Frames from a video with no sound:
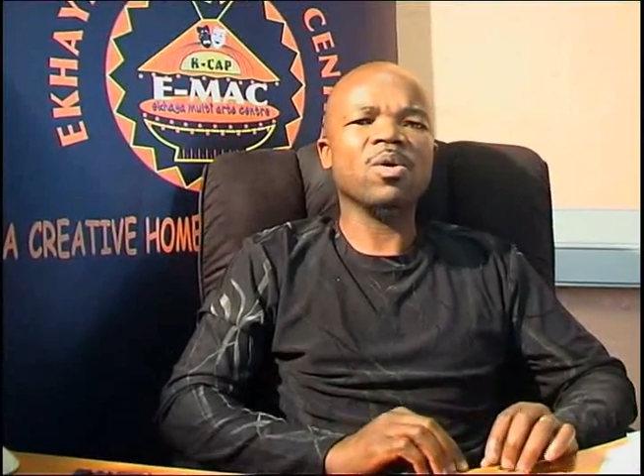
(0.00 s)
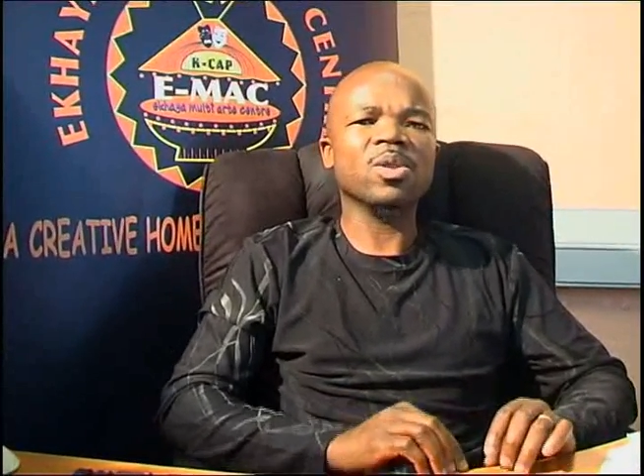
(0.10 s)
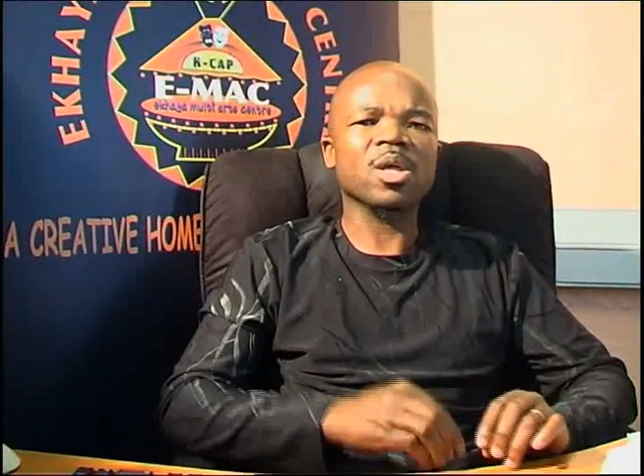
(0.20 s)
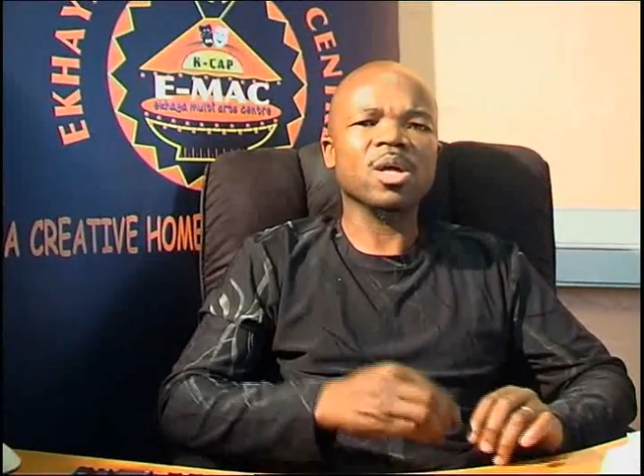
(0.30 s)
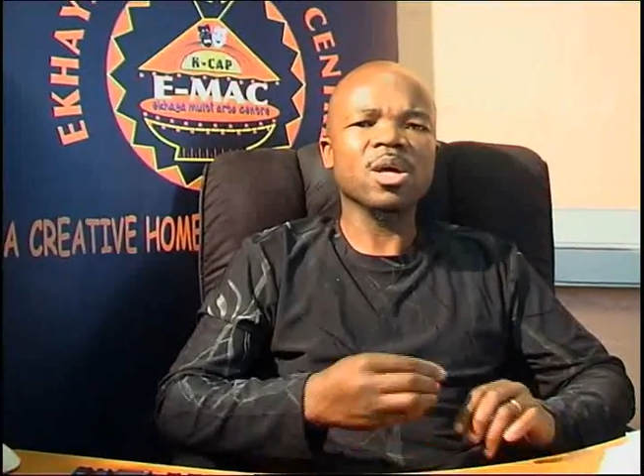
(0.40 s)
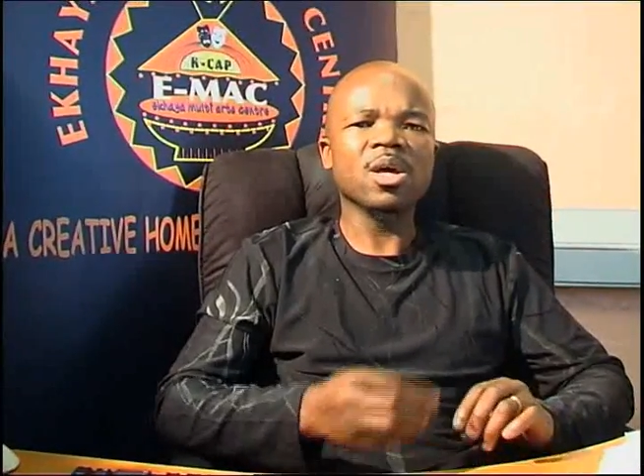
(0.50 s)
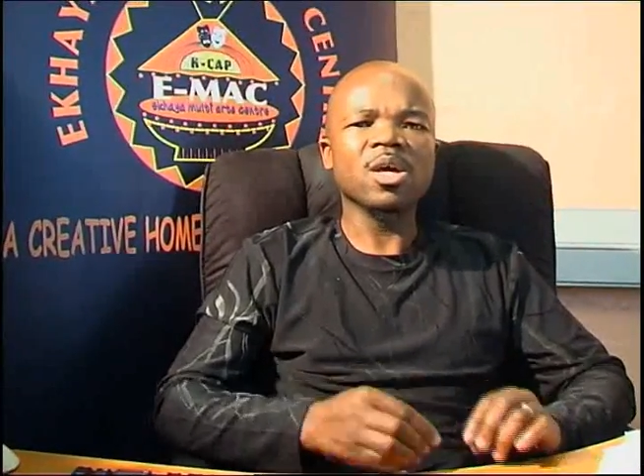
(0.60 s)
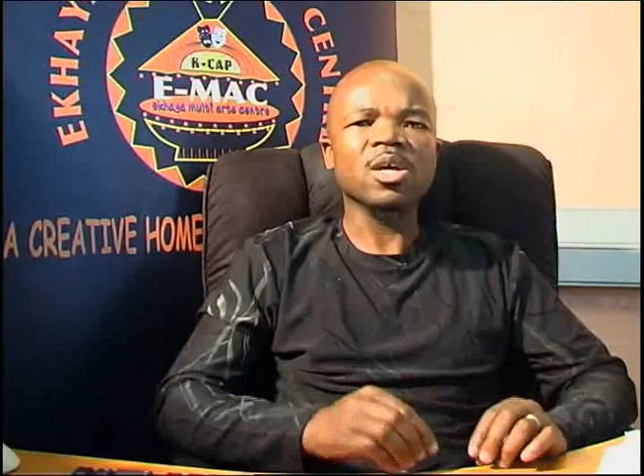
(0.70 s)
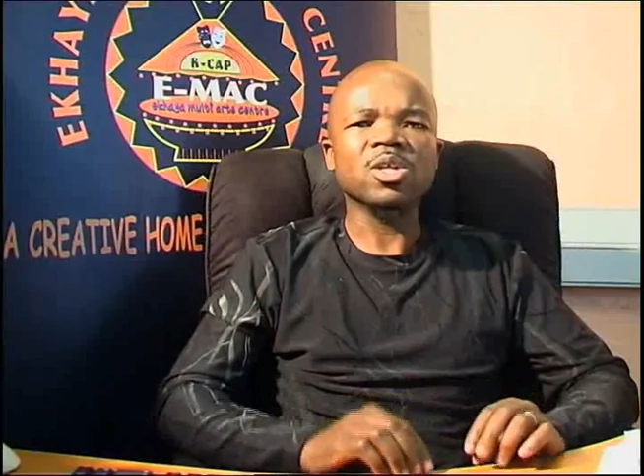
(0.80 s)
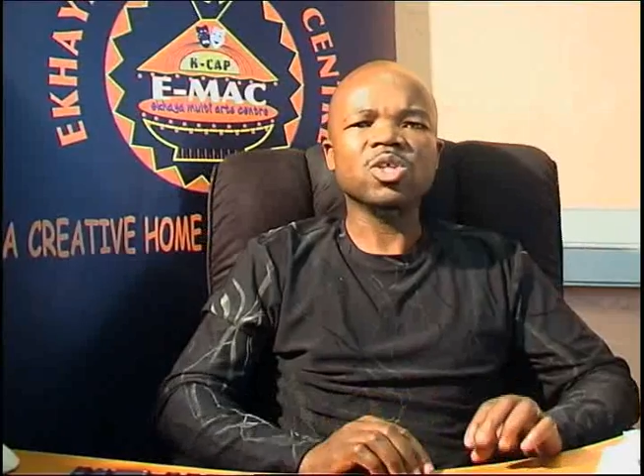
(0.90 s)
on the
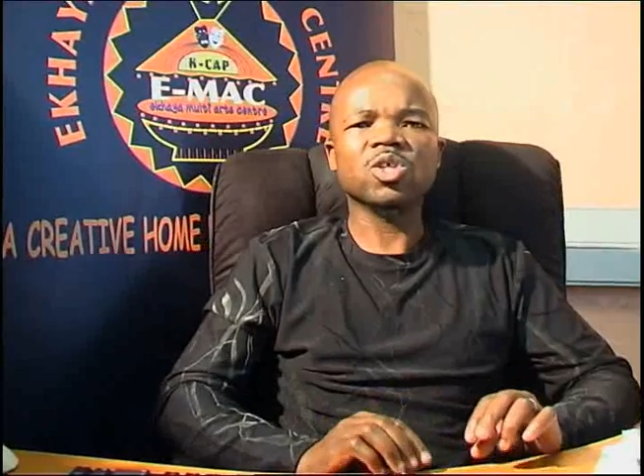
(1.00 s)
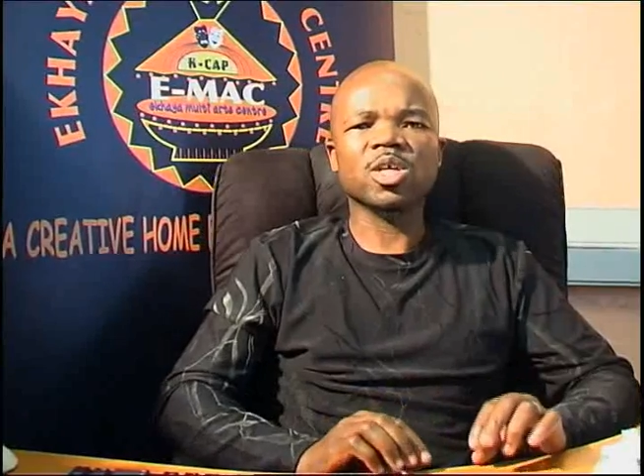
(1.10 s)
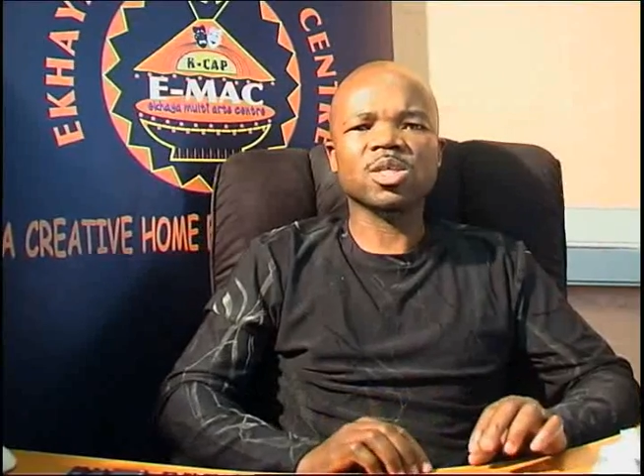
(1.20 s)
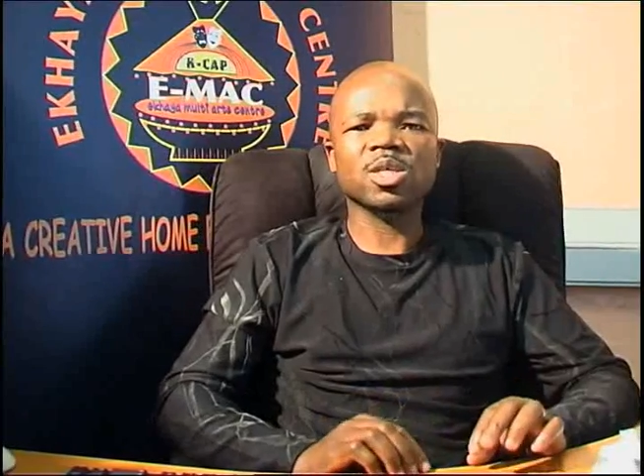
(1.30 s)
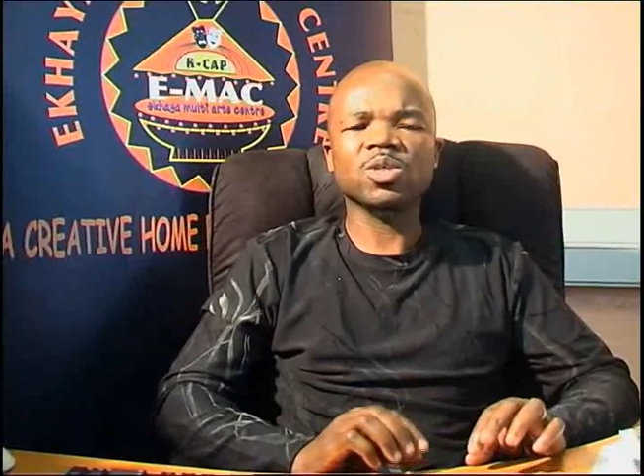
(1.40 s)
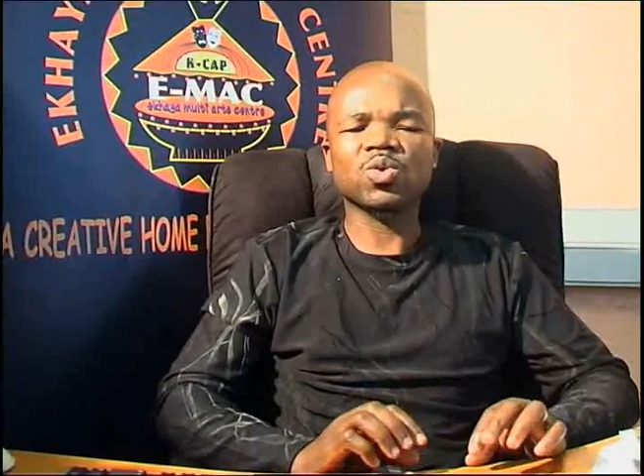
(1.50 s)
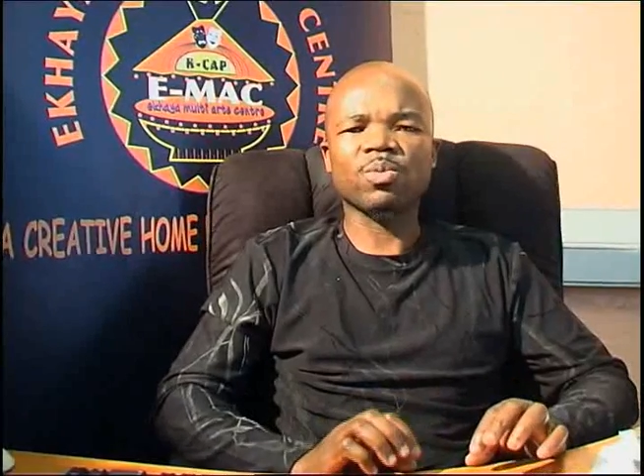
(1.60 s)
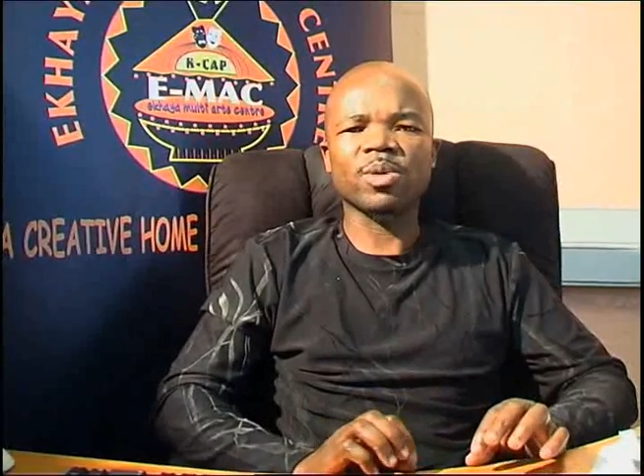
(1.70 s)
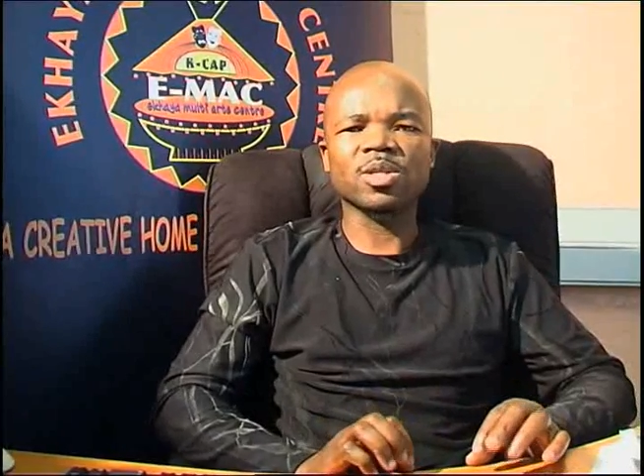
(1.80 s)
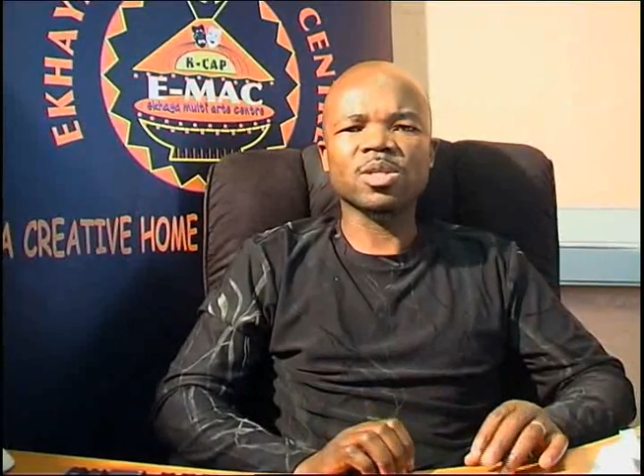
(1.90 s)
indigenous
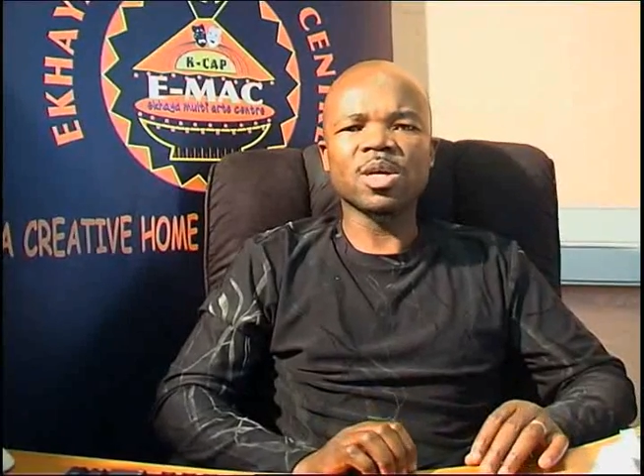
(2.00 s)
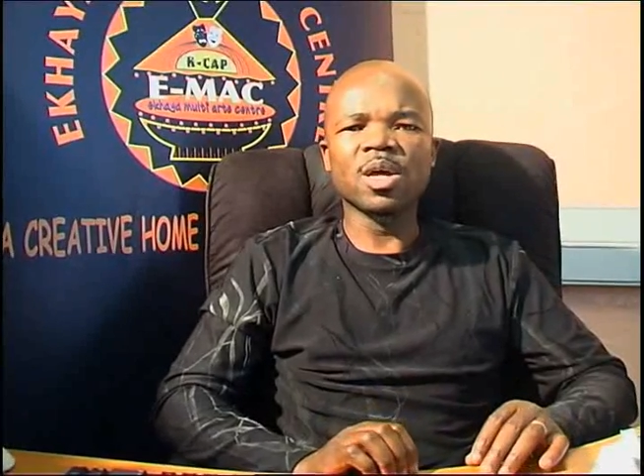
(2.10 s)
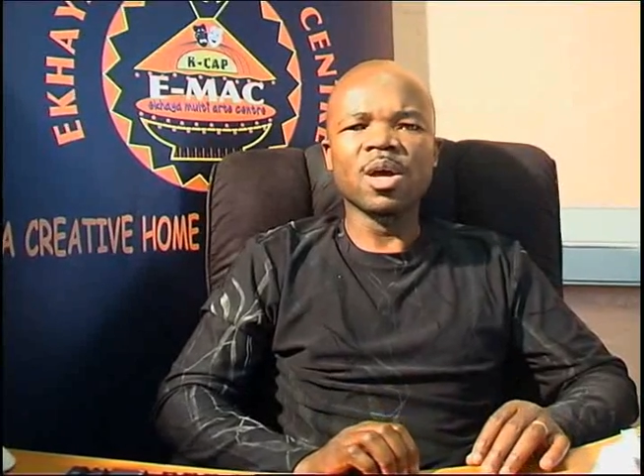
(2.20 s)
instrument